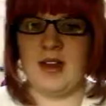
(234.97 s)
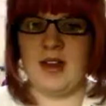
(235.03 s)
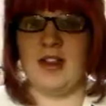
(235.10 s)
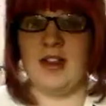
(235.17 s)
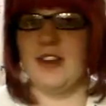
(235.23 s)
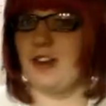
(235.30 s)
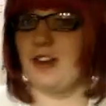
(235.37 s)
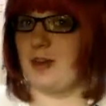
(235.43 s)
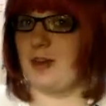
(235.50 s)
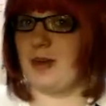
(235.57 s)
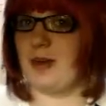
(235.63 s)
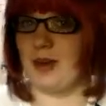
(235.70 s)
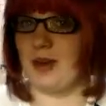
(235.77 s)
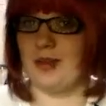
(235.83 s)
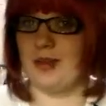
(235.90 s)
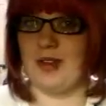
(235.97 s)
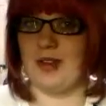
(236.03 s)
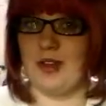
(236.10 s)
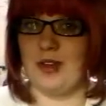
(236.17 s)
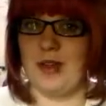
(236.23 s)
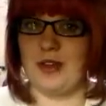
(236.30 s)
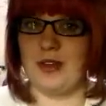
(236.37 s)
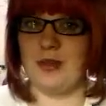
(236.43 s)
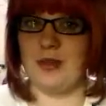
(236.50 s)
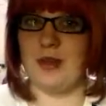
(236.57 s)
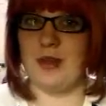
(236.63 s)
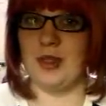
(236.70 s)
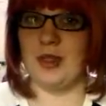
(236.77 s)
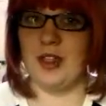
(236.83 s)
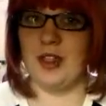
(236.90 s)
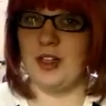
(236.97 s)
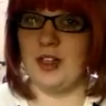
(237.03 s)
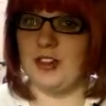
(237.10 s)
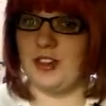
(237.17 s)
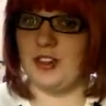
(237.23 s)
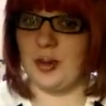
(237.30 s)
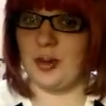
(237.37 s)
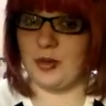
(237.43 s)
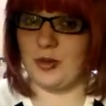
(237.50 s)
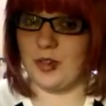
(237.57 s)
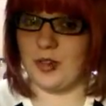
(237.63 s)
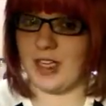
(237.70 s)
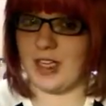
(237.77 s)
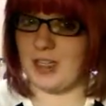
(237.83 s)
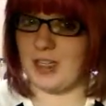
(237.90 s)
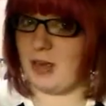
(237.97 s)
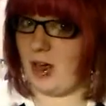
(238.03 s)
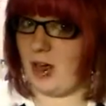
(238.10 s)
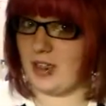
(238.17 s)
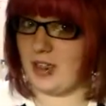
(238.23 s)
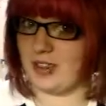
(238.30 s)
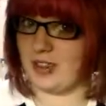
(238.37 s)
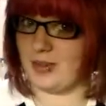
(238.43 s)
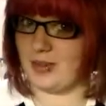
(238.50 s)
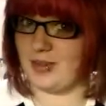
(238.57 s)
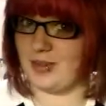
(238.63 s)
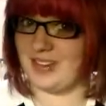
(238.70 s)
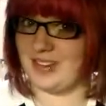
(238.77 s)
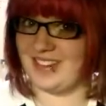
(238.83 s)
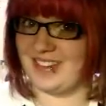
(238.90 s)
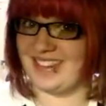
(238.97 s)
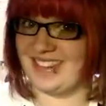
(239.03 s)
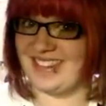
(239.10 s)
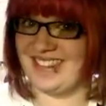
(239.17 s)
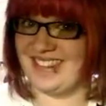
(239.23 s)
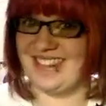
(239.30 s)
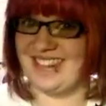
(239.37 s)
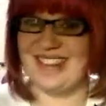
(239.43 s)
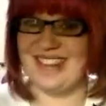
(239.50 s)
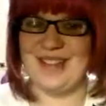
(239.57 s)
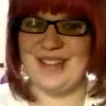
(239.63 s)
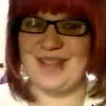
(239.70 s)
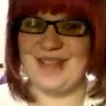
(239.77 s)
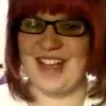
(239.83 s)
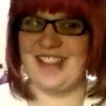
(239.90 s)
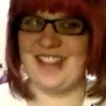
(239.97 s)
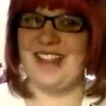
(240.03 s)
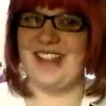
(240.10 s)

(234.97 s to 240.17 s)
So there's my book review, and remember, don't forget to be awesome. Bye, see